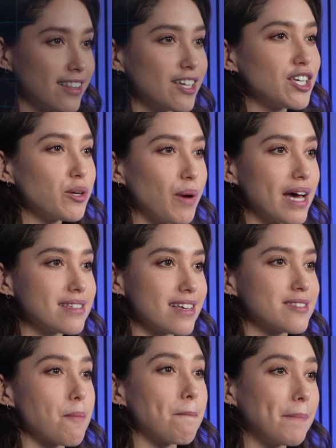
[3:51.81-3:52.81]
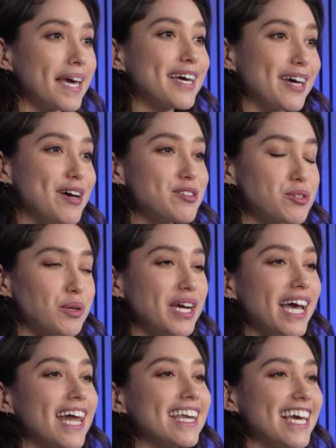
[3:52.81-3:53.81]
The U S is a big
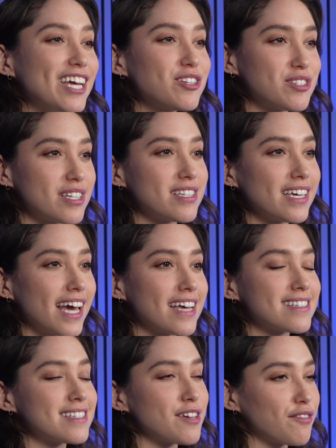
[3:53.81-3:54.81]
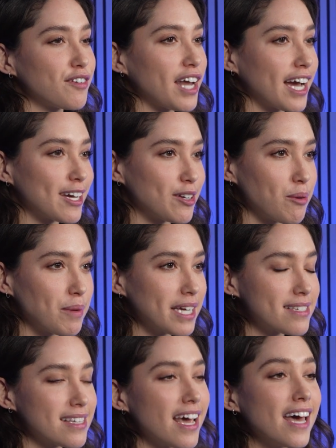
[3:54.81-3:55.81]
country and each city has different
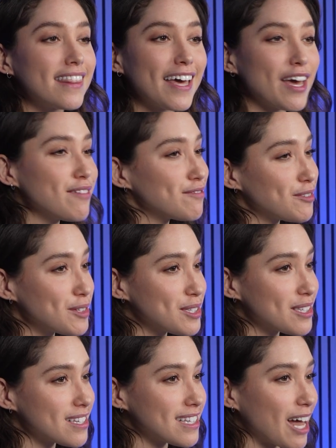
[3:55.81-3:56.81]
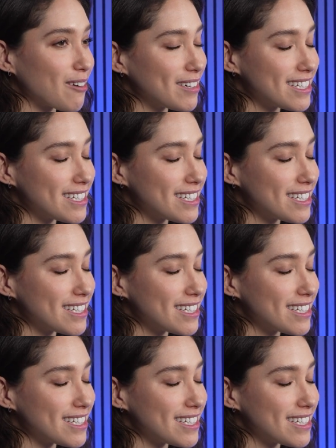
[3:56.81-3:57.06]
economics that influence the salary